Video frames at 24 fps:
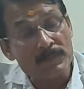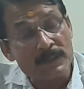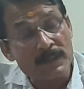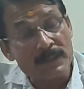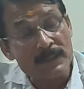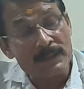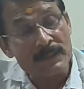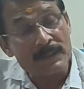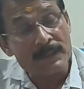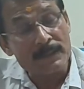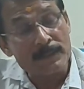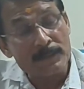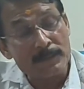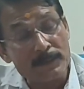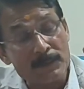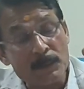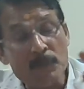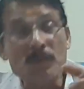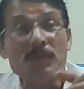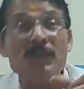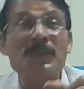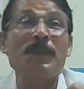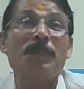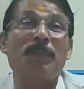There is a
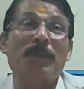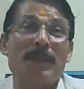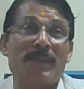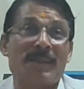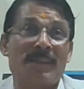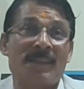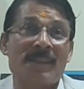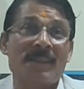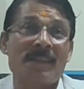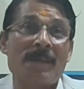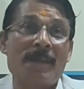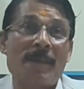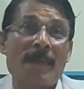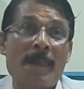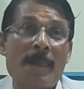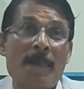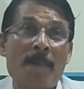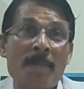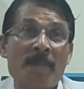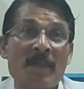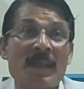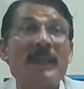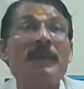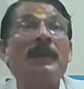huge difference.
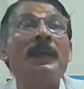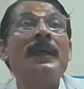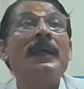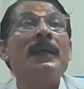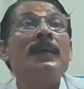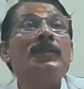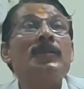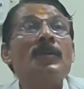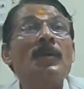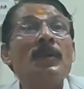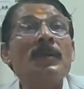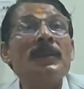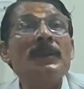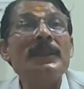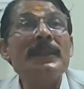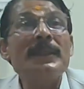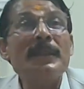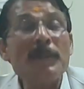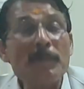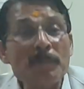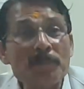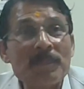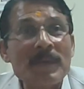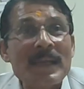So
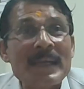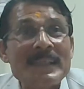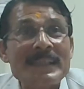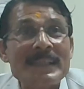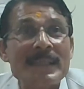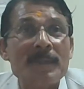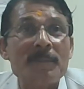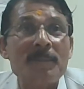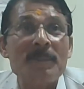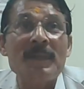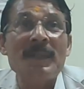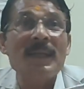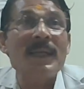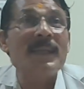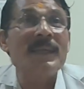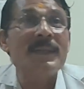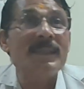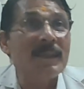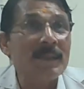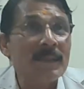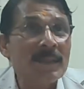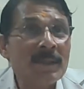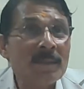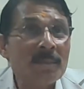it implies that bigger
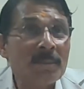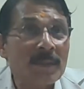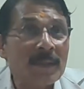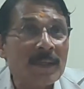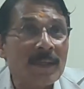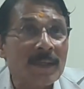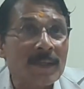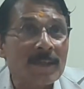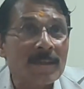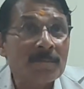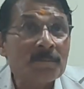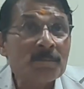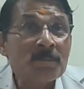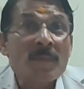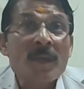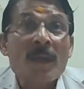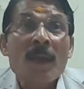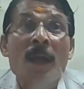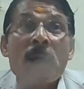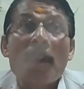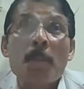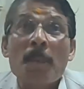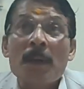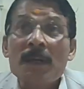is the better.
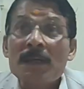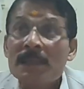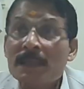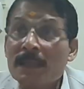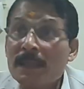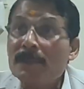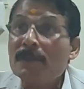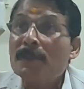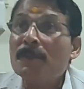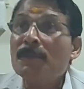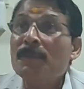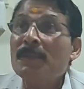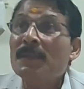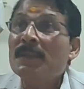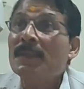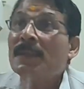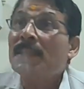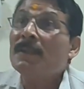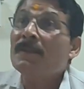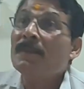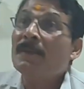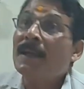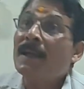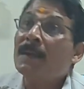But it doesn't mean that you